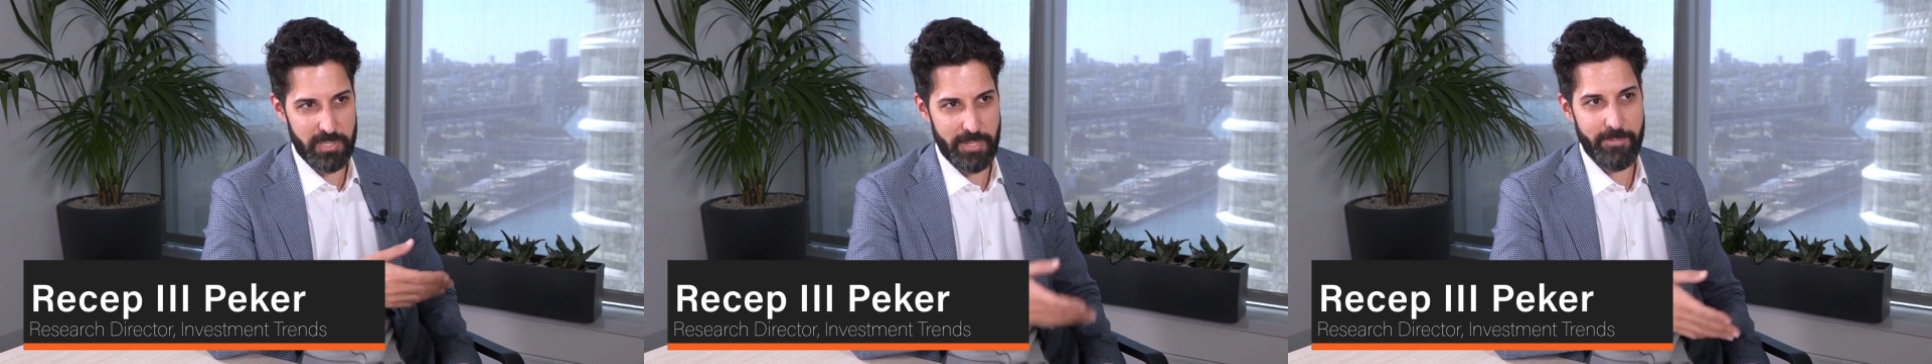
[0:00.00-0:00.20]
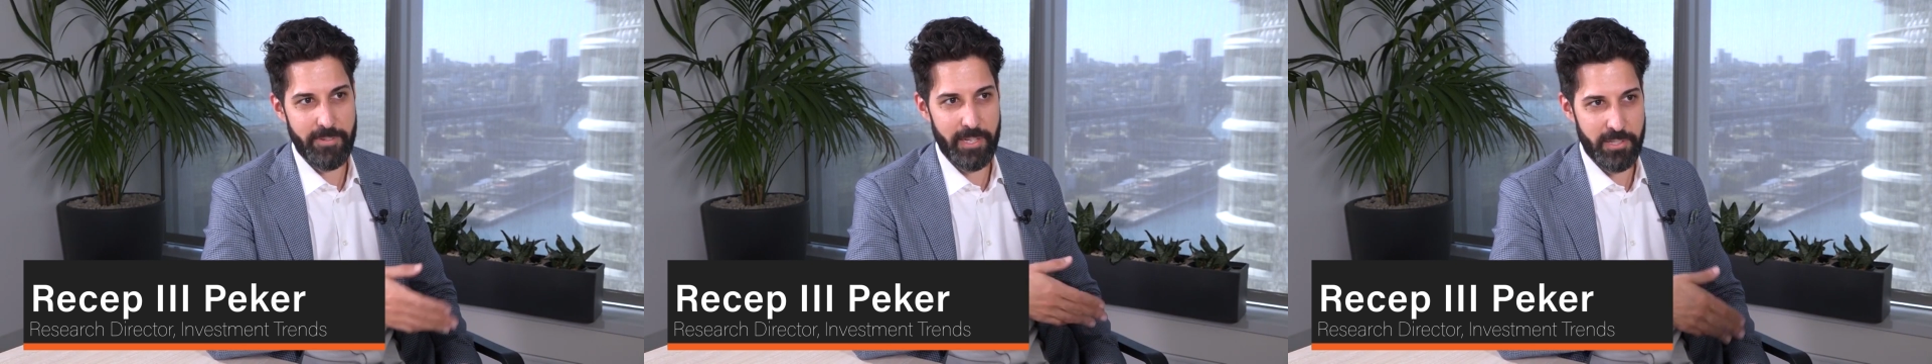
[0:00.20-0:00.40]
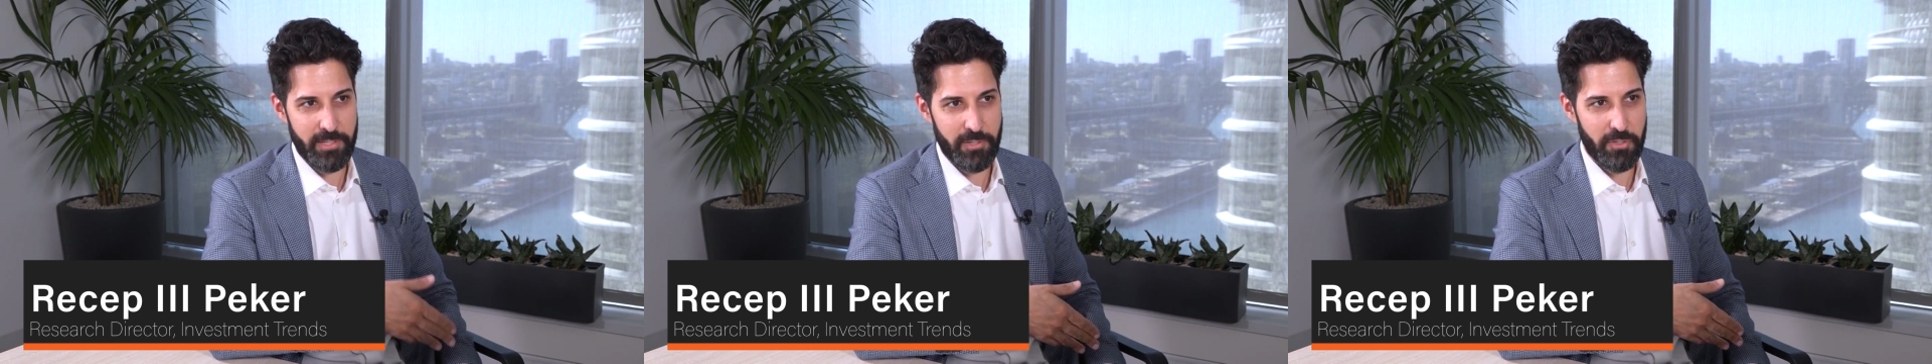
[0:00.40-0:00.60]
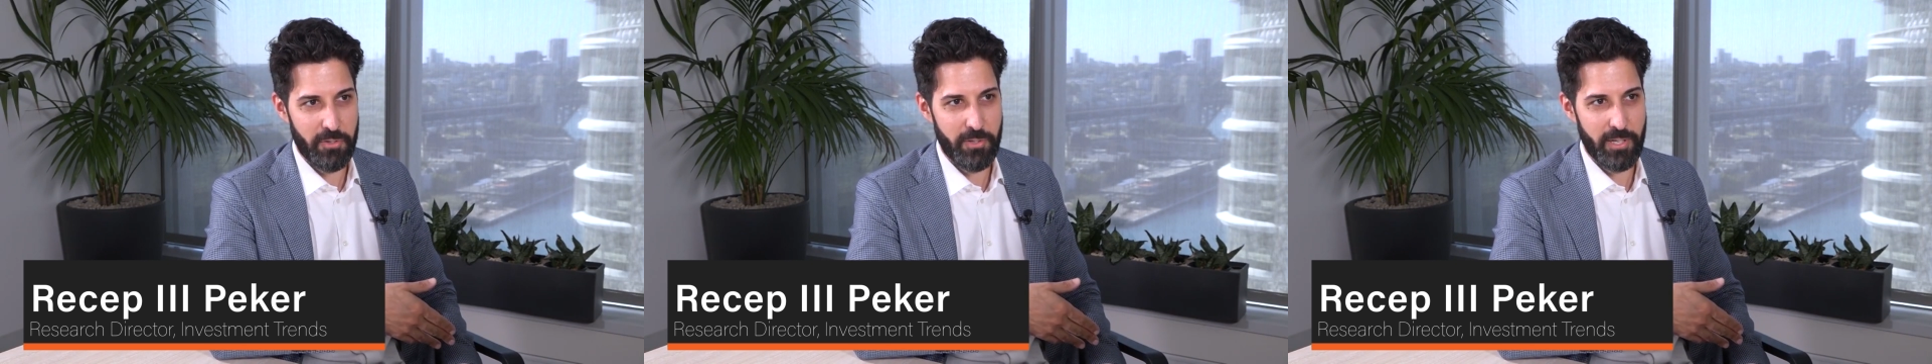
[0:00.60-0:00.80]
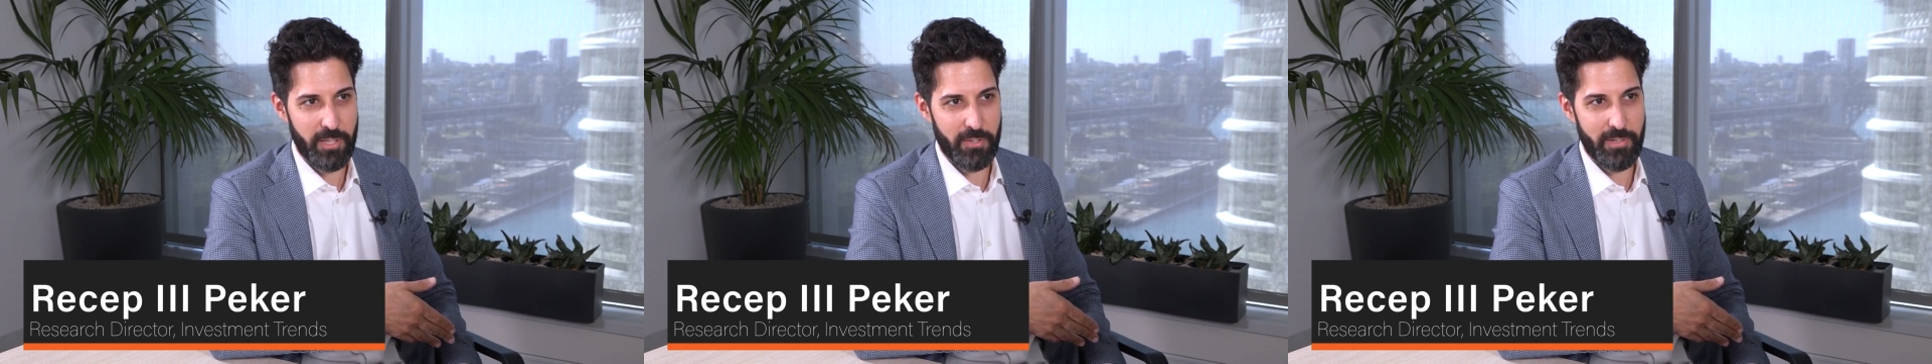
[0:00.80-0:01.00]

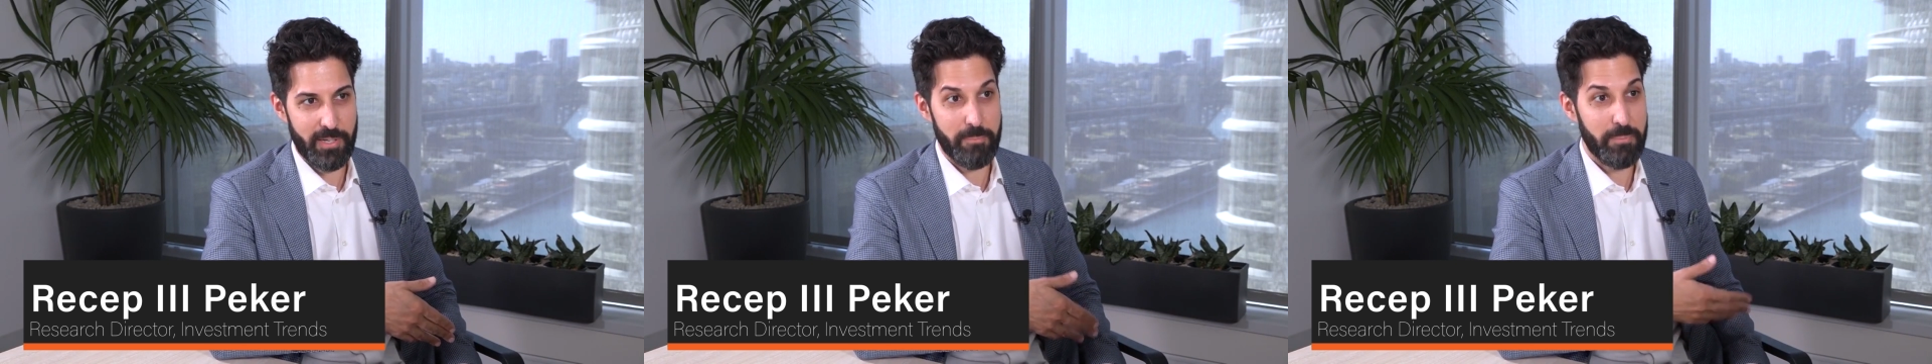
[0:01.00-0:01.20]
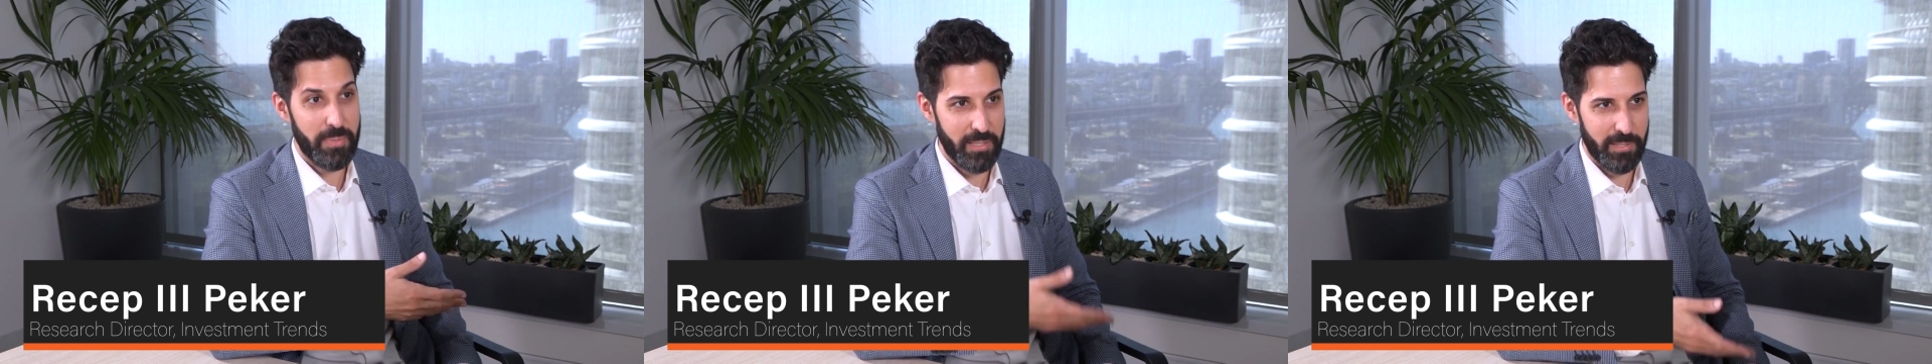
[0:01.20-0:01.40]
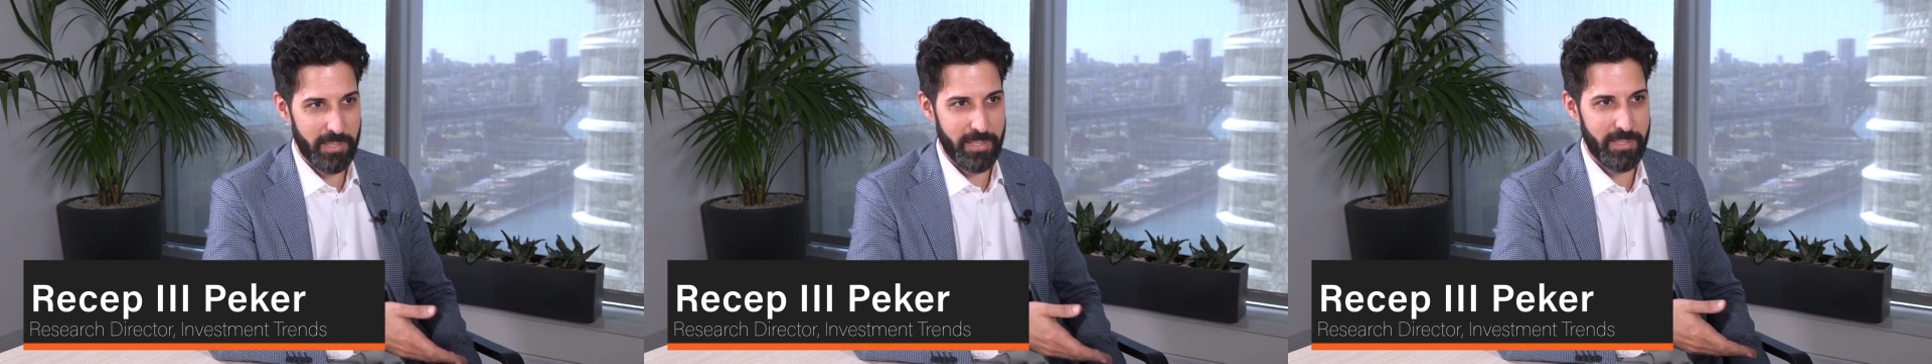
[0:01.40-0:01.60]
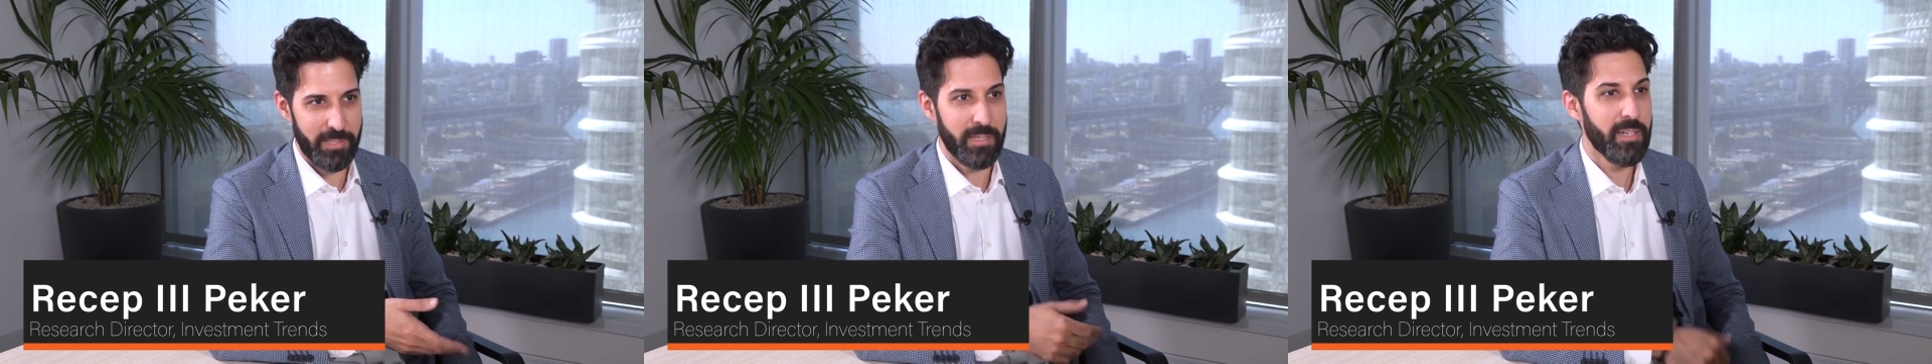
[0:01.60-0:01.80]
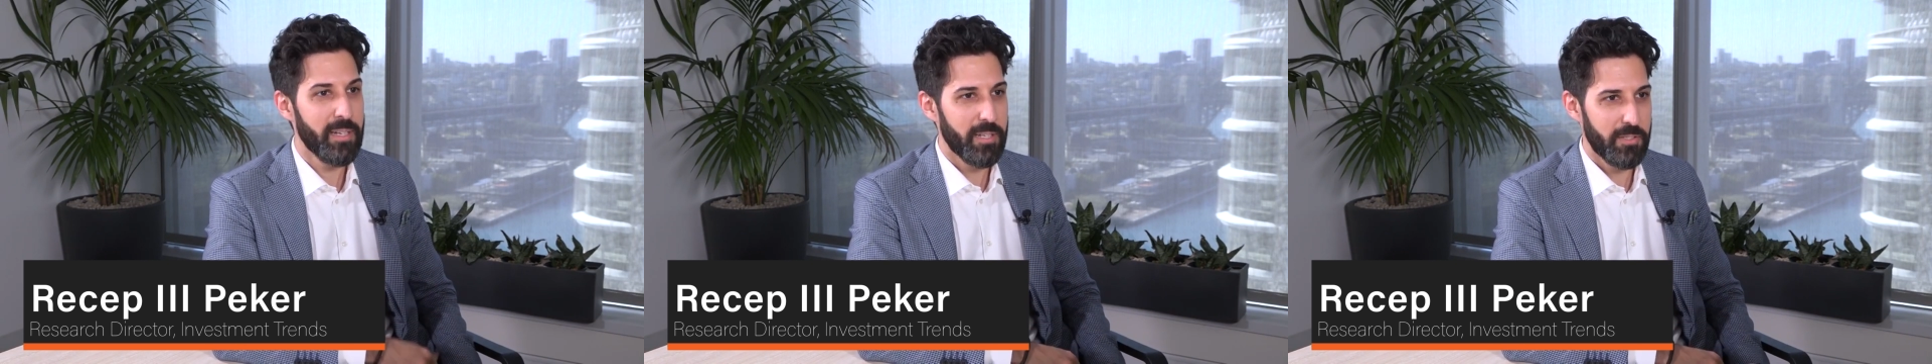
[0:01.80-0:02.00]
$733 billion.